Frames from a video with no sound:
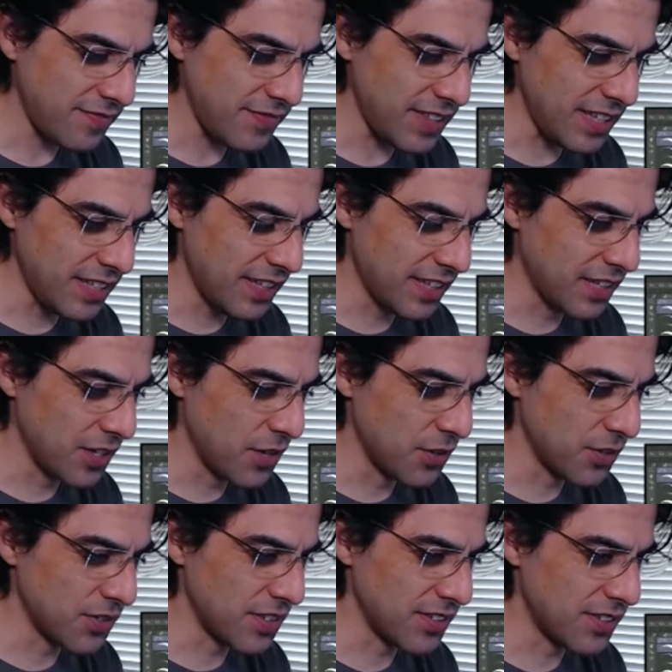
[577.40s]
like
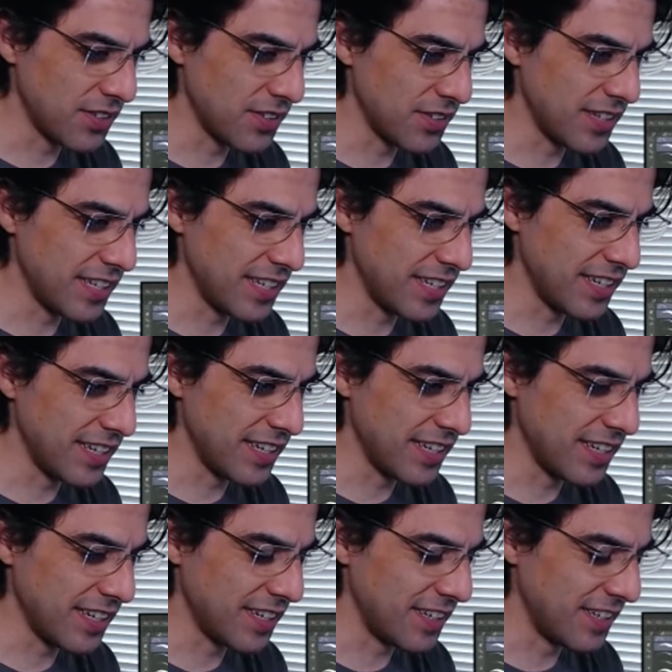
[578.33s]
goes into the
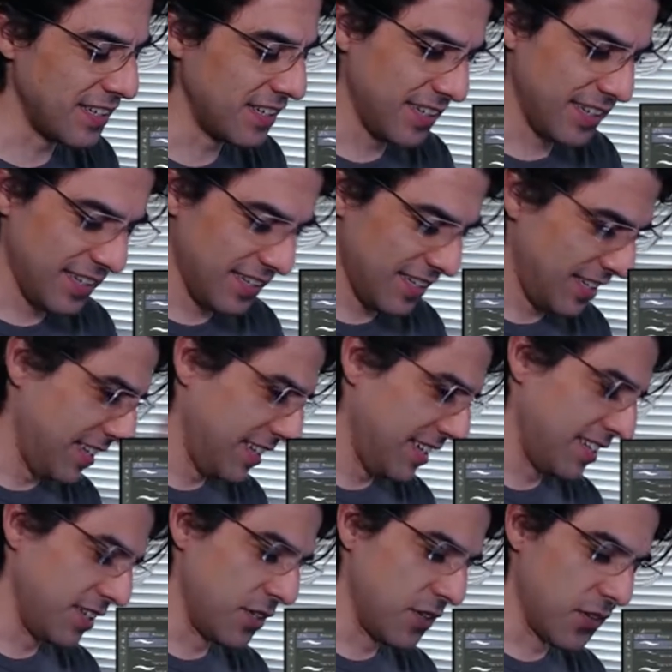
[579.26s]
uh,
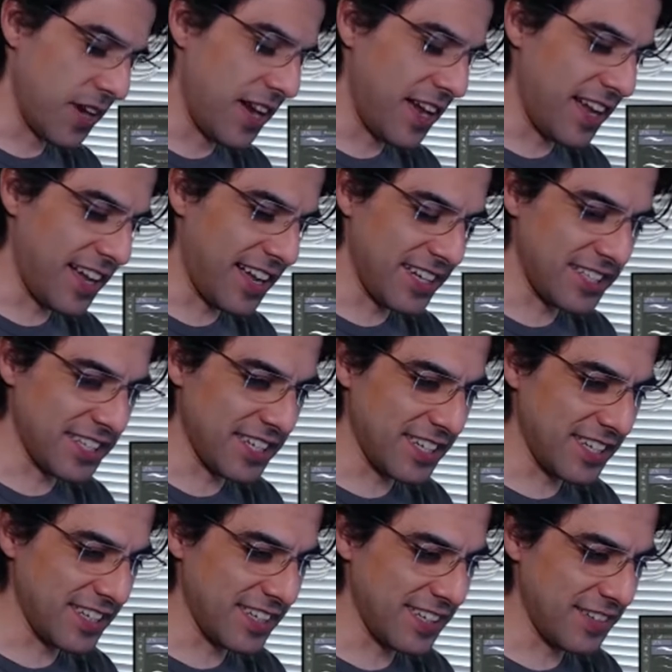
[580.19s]
the garage and
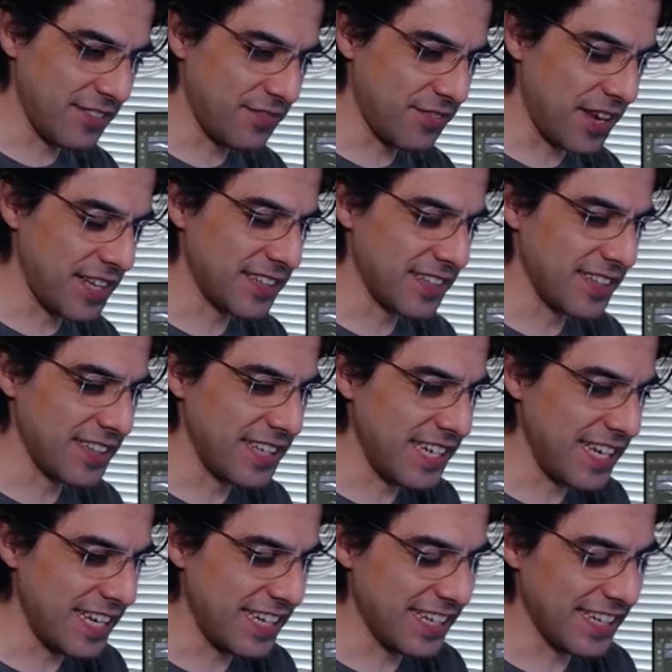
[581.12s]
he, he finds a
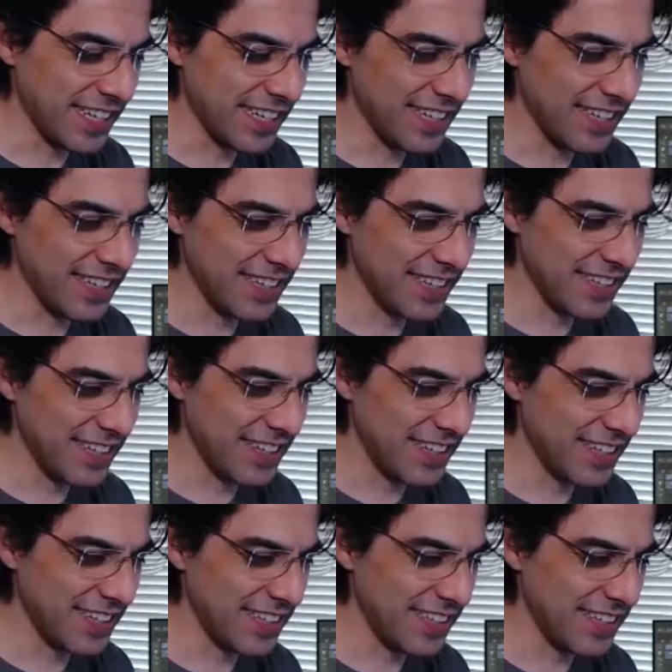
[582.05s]
leak and then
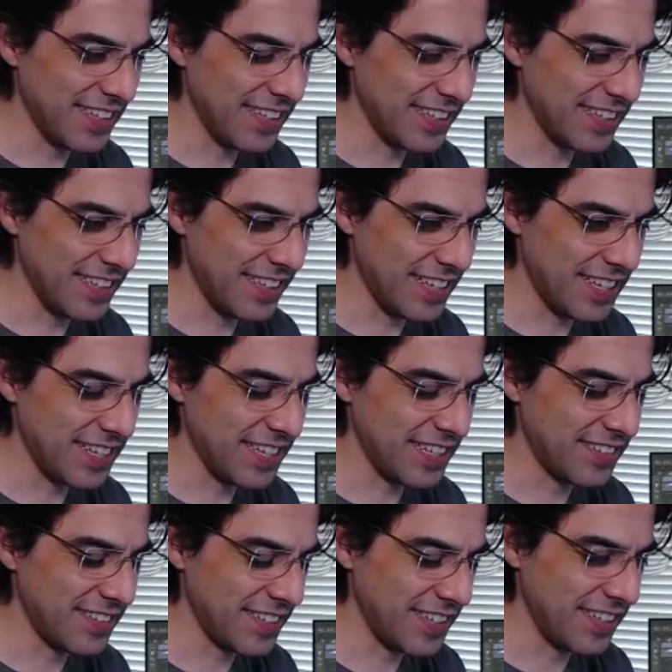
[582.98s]
uh, he like he
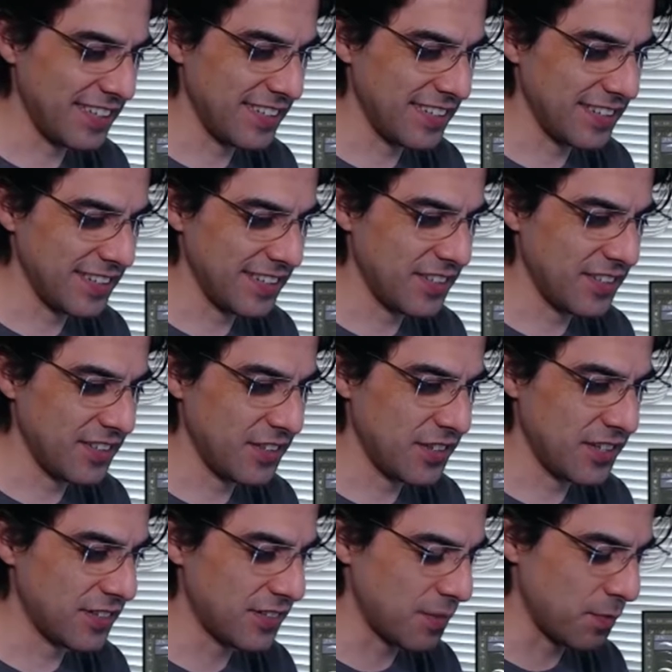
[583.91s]
needs to get
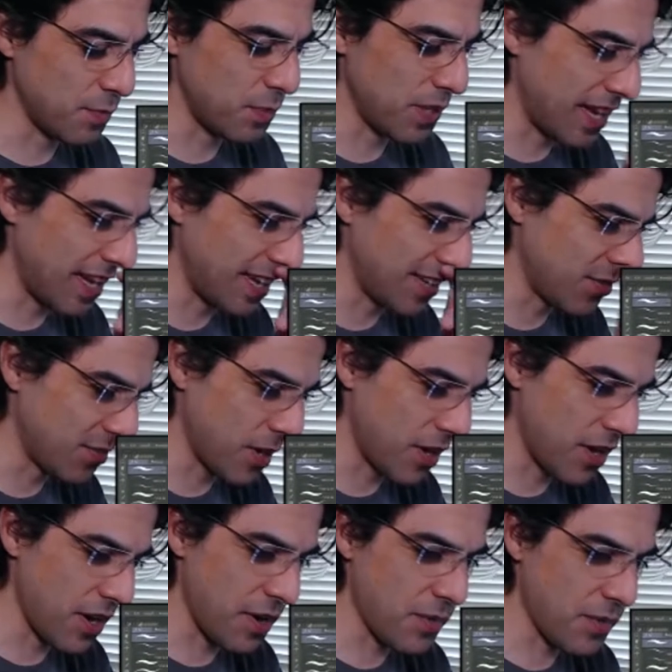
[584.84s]
get supplies from the
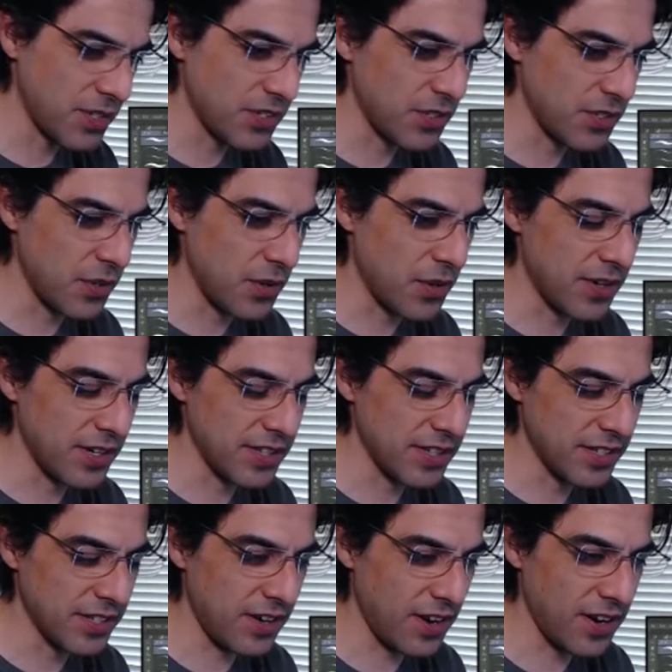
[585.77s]
hardware store and the
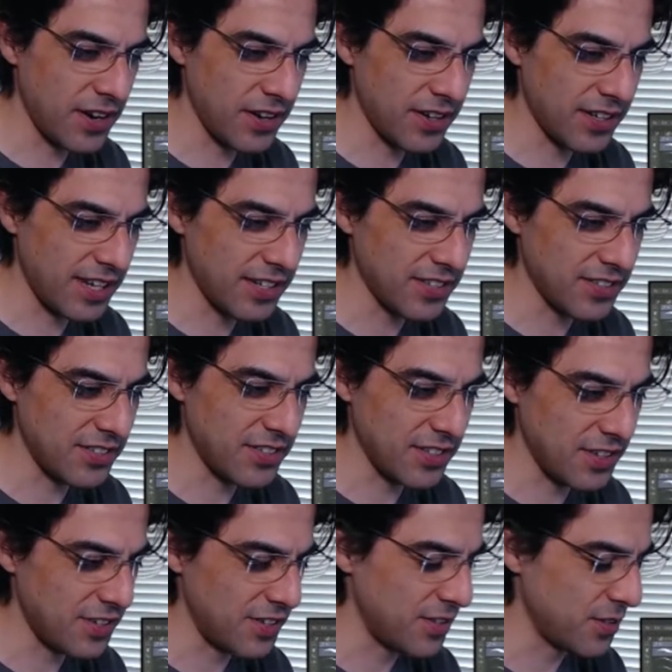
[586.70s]
car kind of
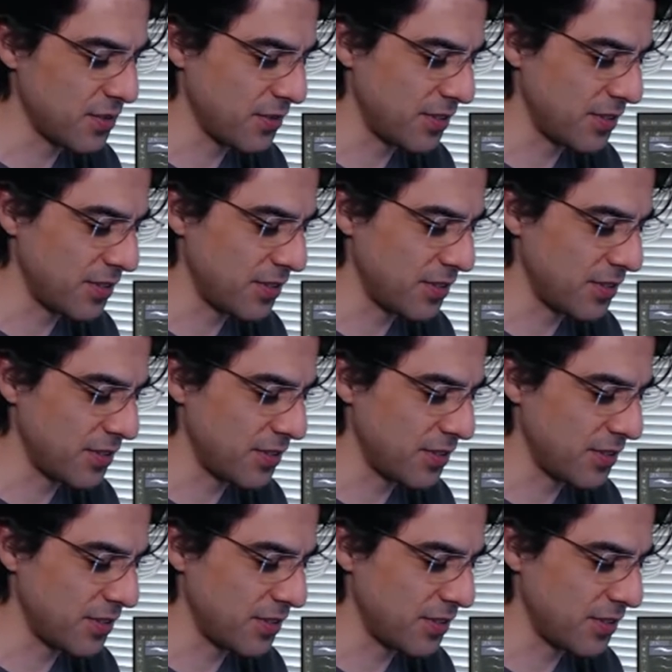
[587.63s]
stutters when